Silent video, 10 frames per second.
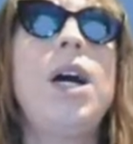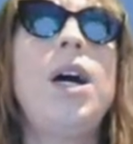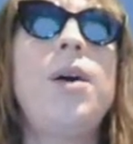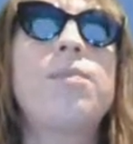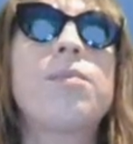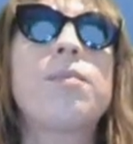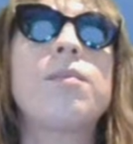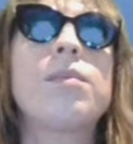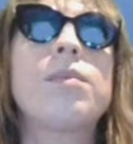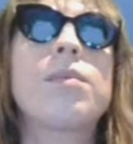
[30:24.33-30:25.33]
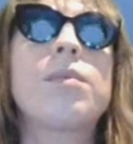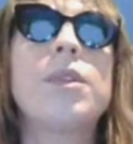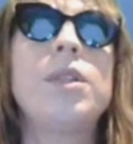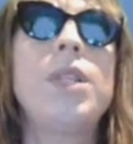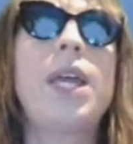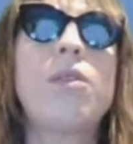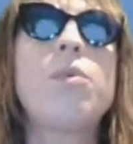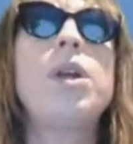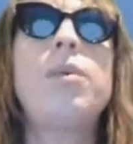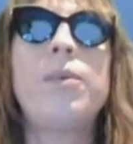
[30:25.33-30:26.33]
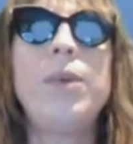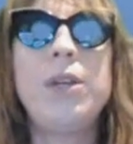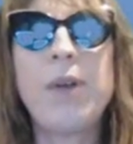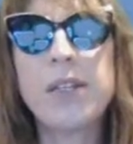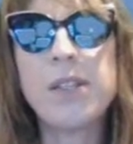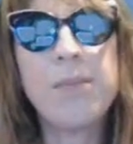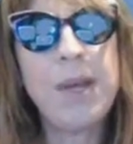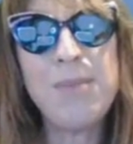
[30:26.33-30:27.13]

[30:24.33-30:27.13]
like a 301 redirect?